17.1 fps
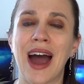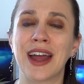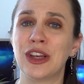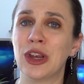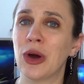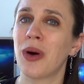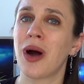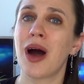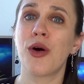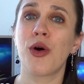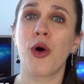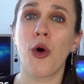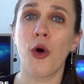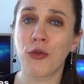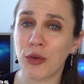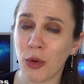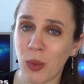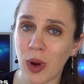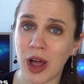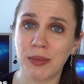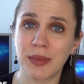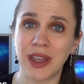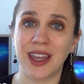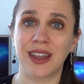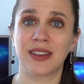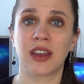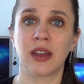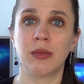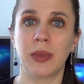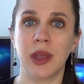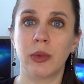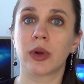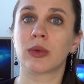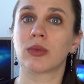I know how overwhelming it can
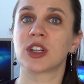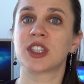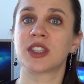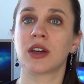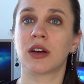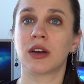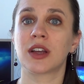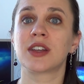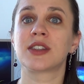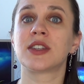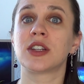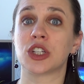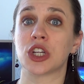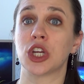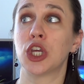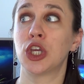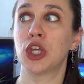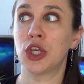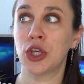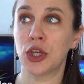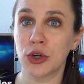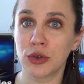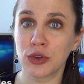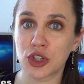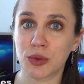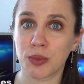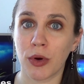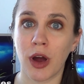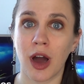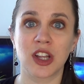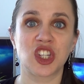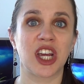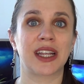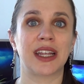be when we're starting such a huge
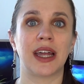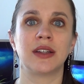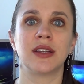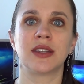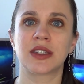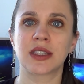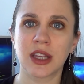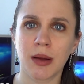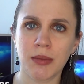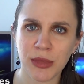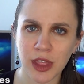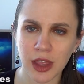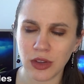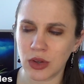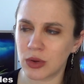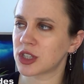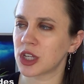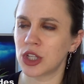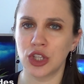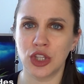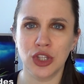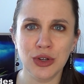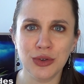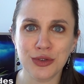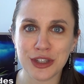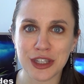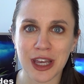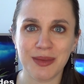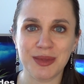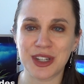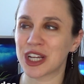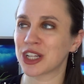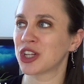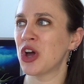project and it's something new, it's a new
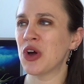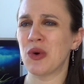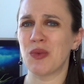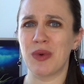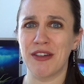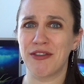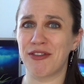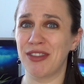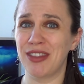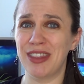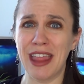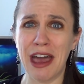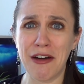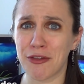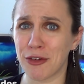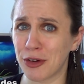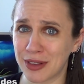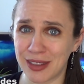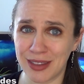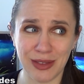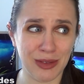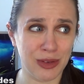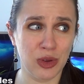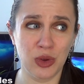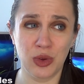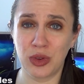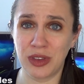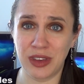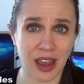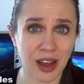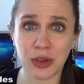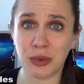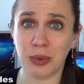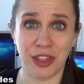subject. We've never
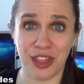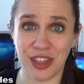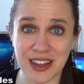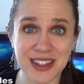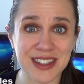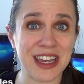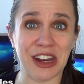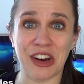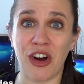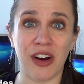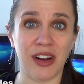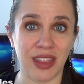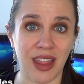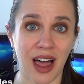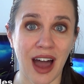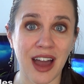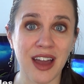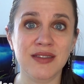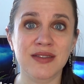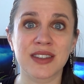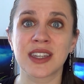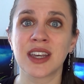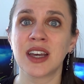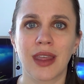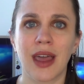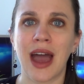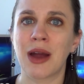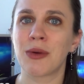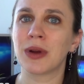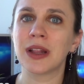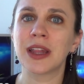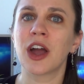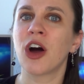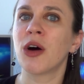dealt with this in our lives. I
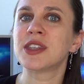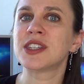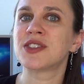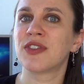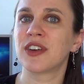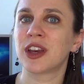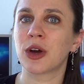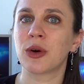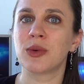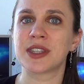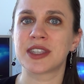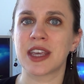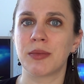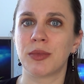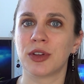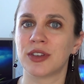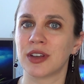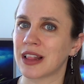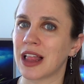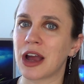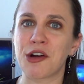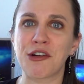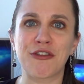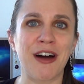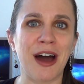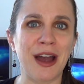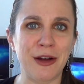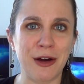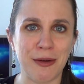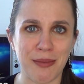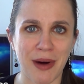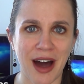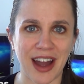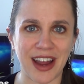really hope this video was able to clarify
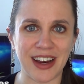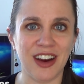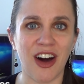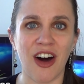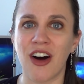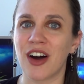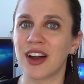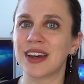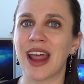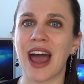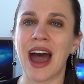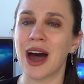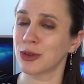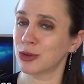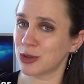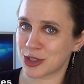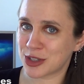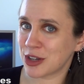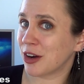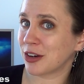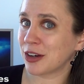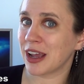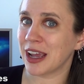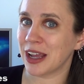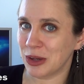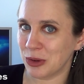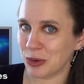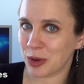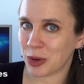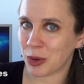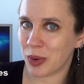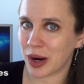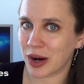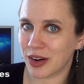your mind on how to start a new
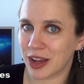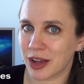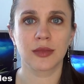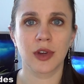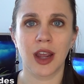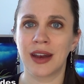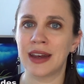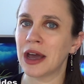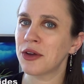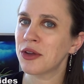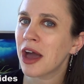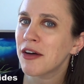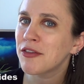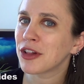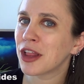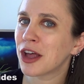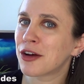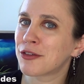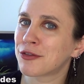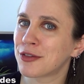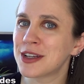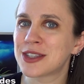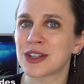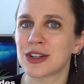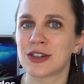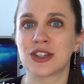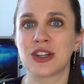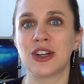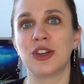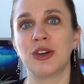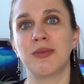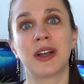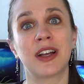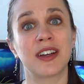aquarium. Now you have a lot of research to
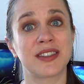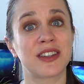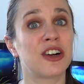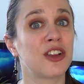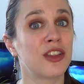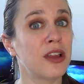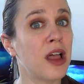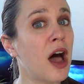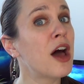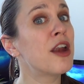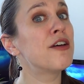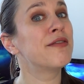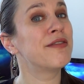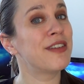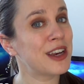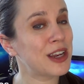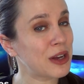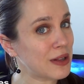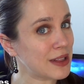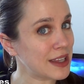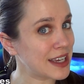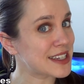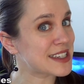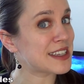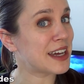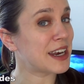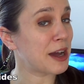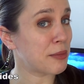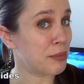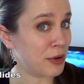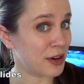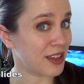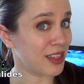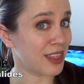do because there are a lot of video links that I
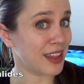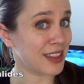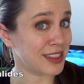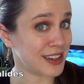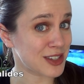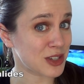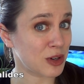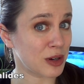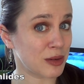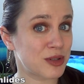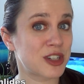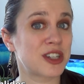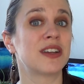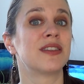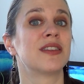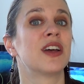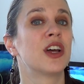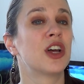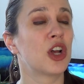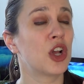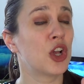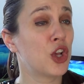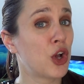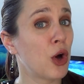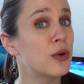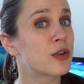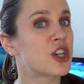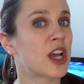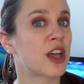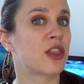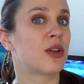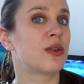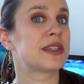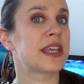put in the description. Go
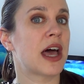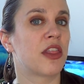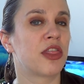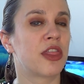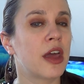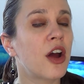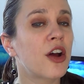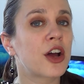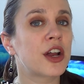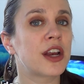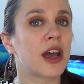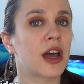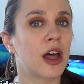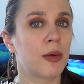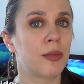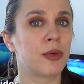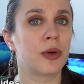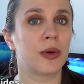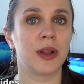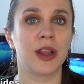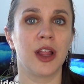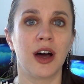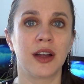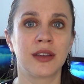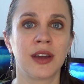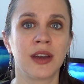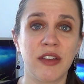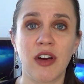check those out. They are gonna help you a lot.